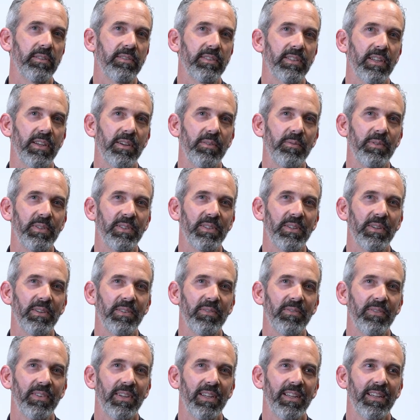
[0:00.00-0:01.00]
So
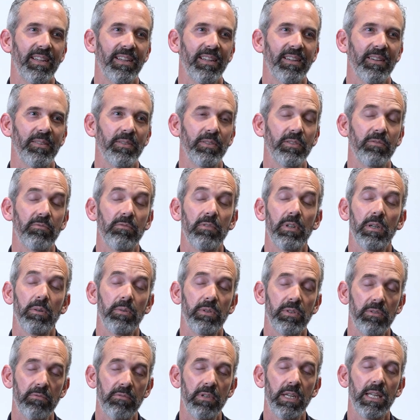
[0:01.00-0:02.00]
it
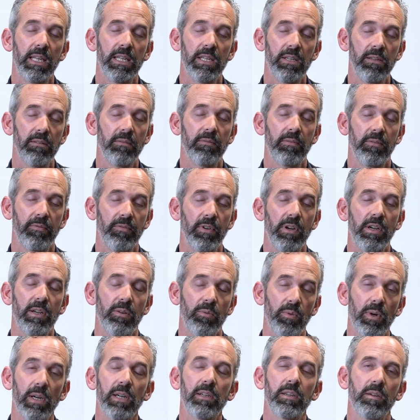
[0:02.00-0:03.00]
was really very
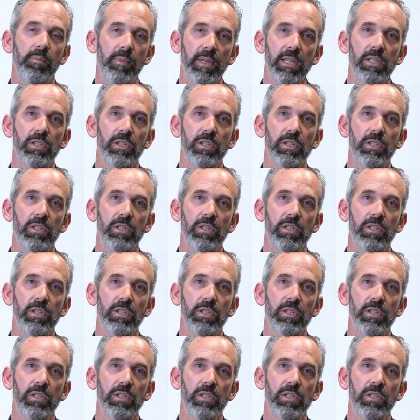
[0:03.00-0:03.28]
welcoming